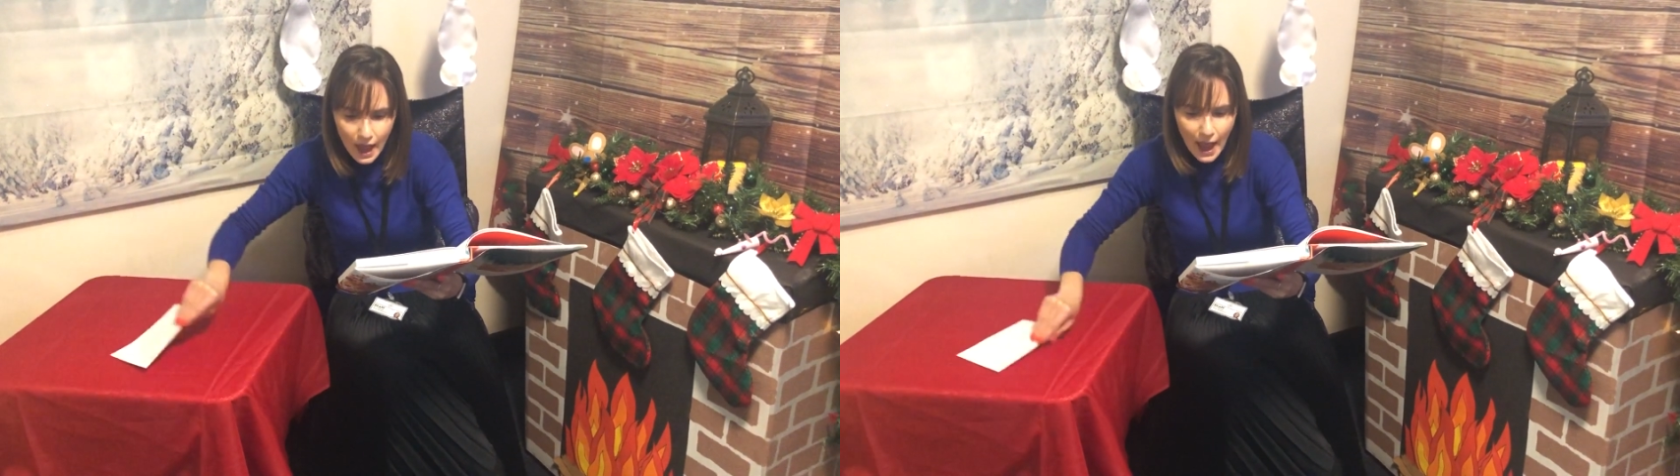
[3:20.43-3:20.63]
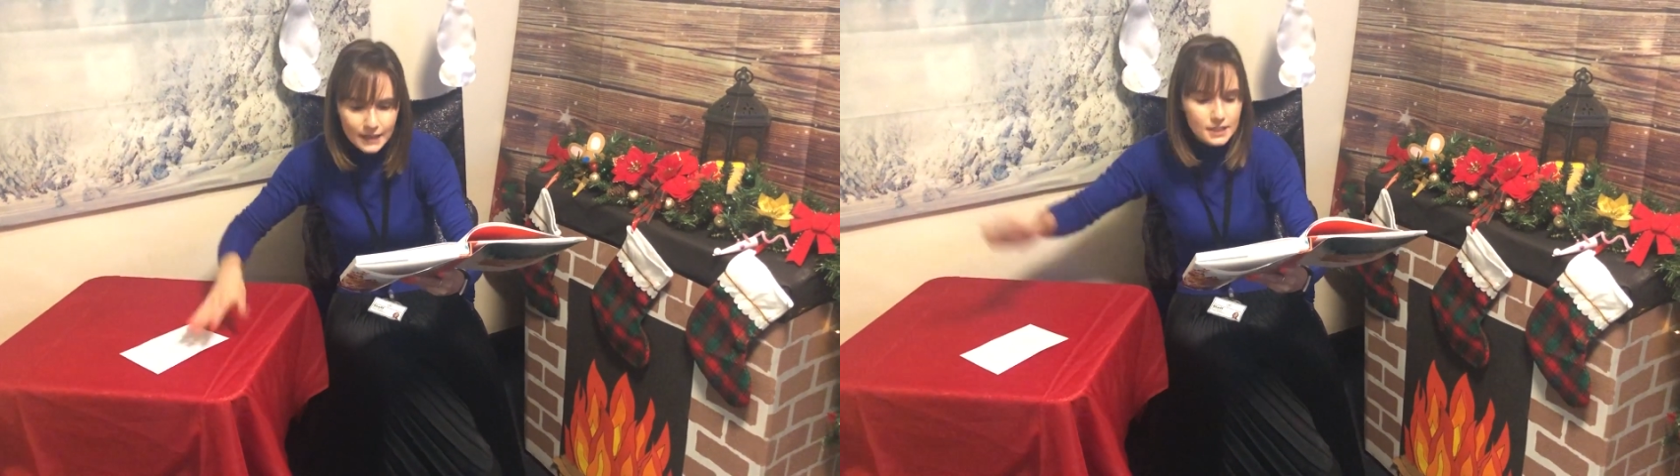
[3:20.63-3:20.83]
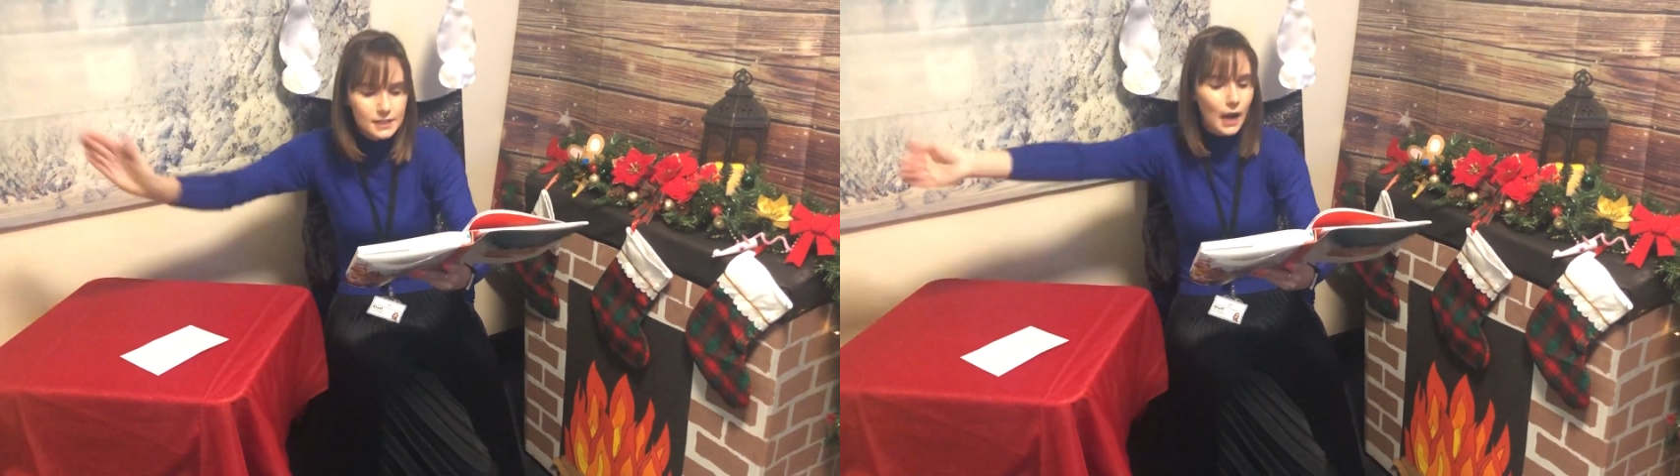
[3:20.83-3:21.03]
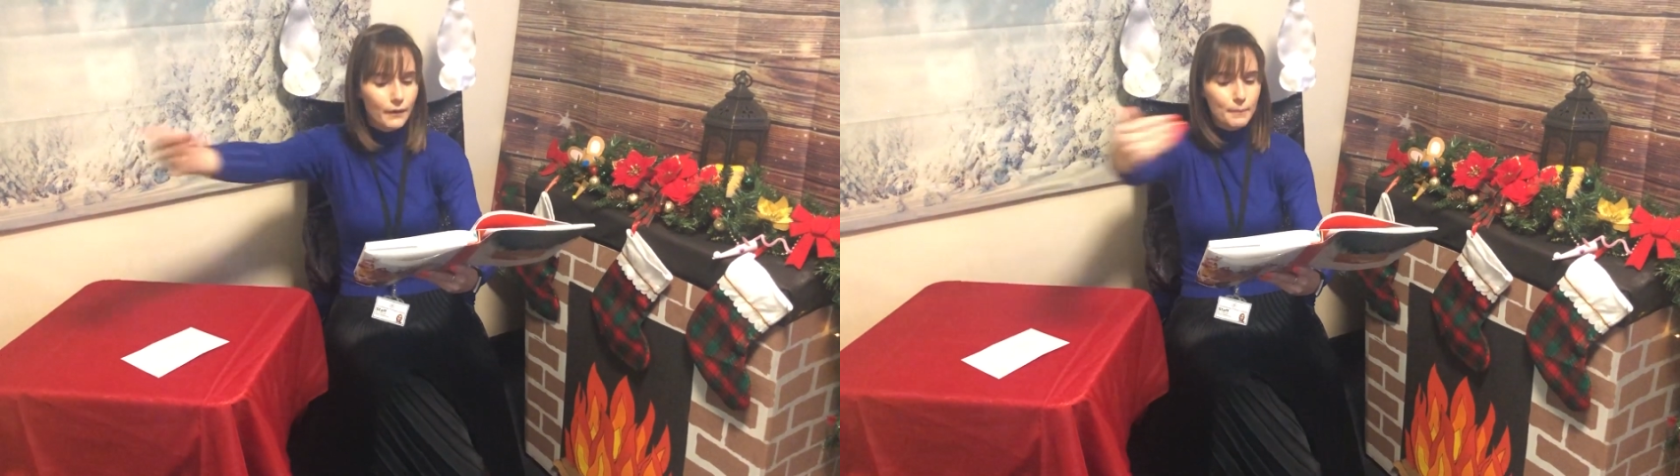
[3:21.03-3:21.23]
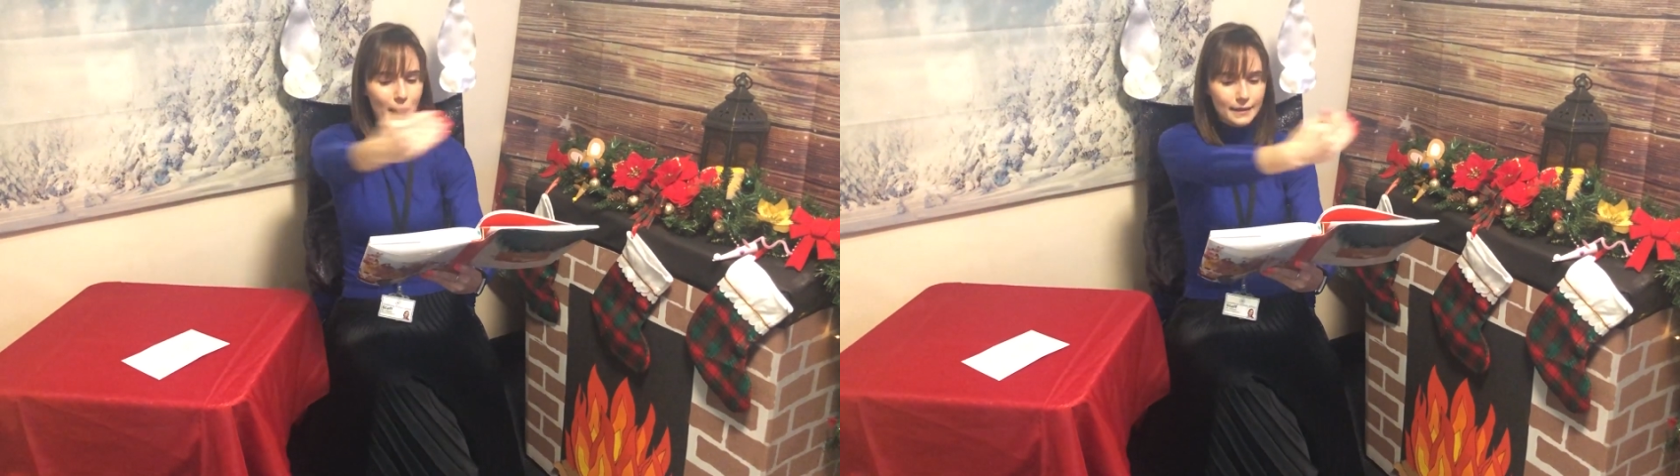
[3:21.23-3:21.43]
and
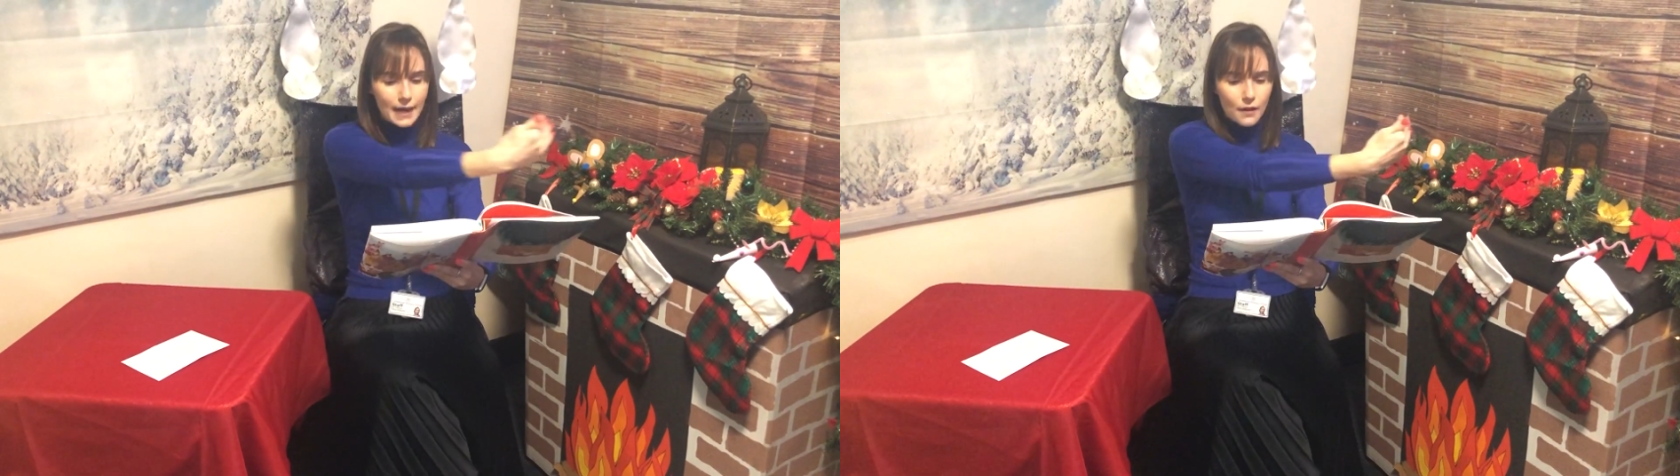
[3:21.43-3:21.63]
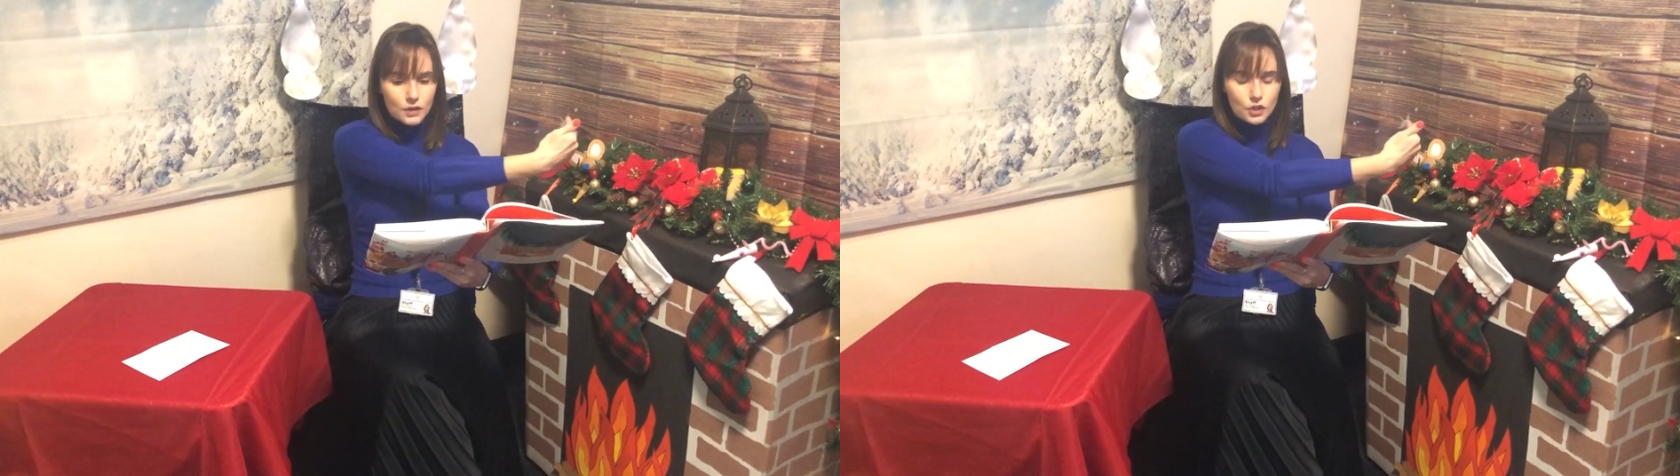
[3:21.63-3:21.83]
scurried back down the